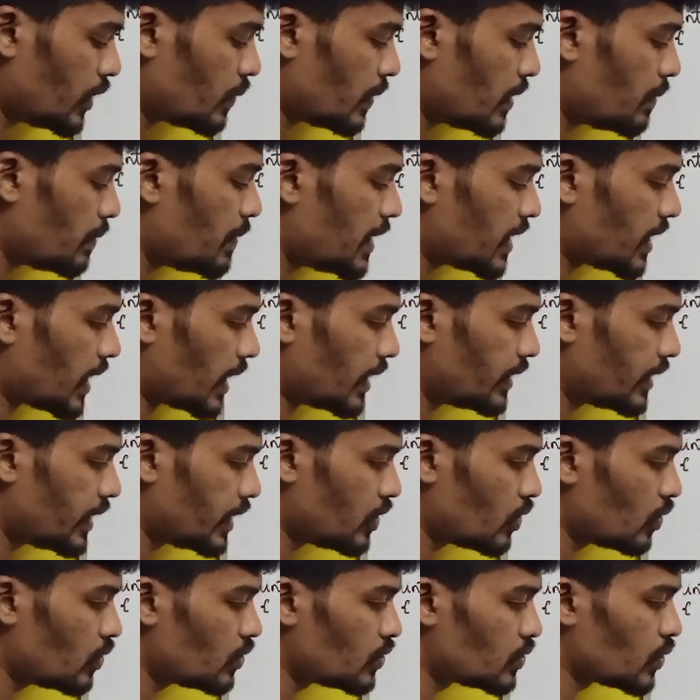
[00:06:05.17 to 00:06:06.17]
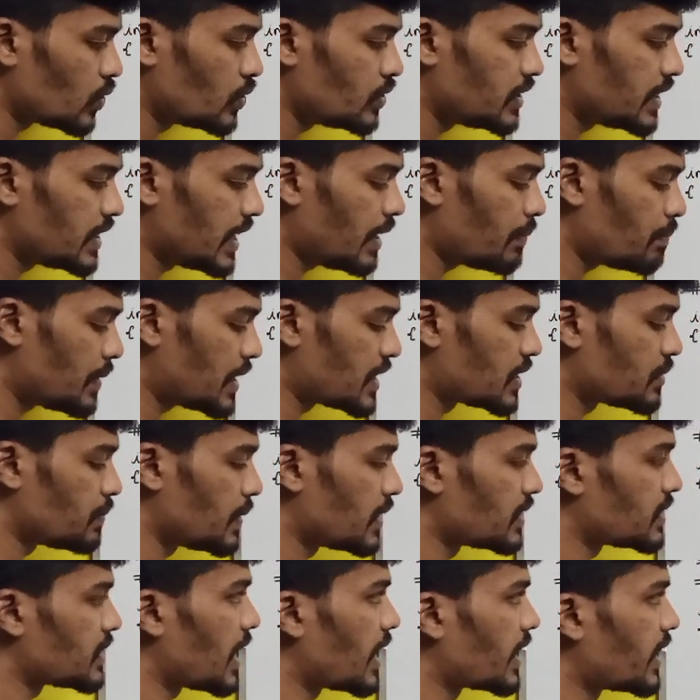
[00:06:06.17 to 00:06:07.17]
It will be continued. So j plus
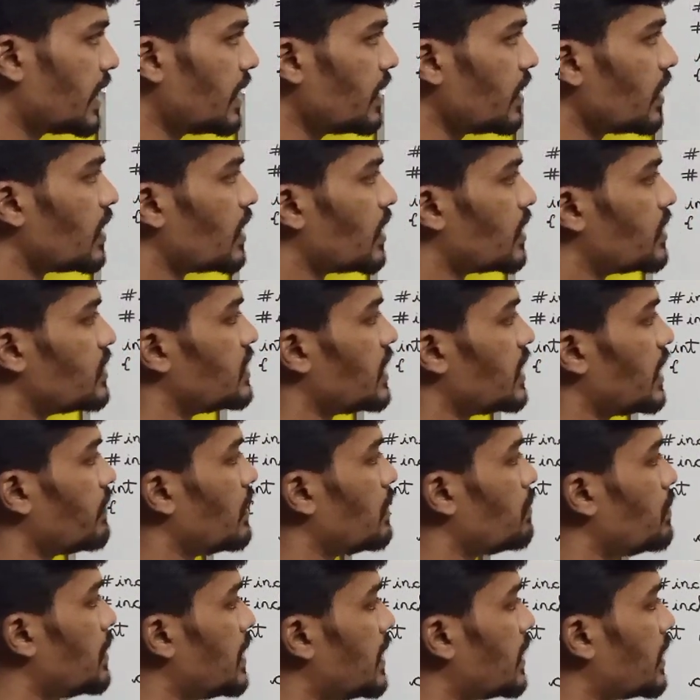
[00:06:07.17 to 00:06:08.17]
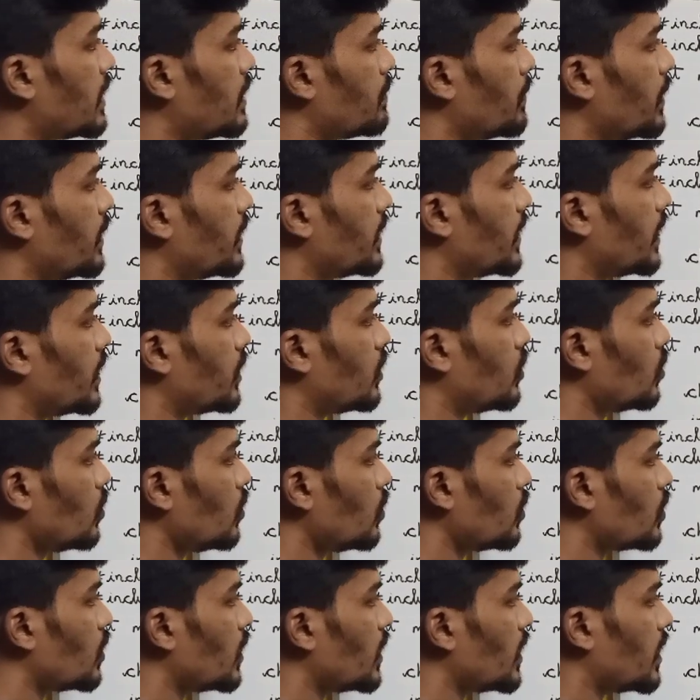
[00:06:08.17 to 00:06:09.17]
plus again j will be incremented
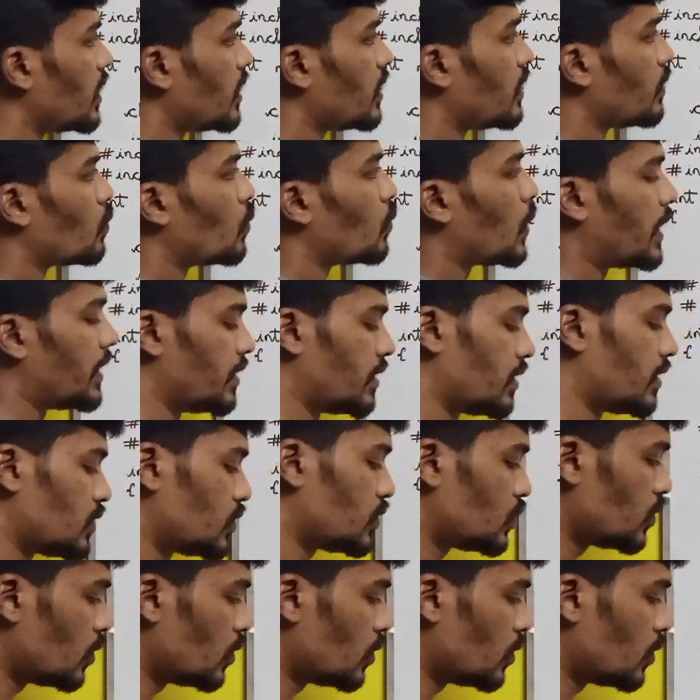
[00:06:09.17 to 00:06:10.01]
to 1.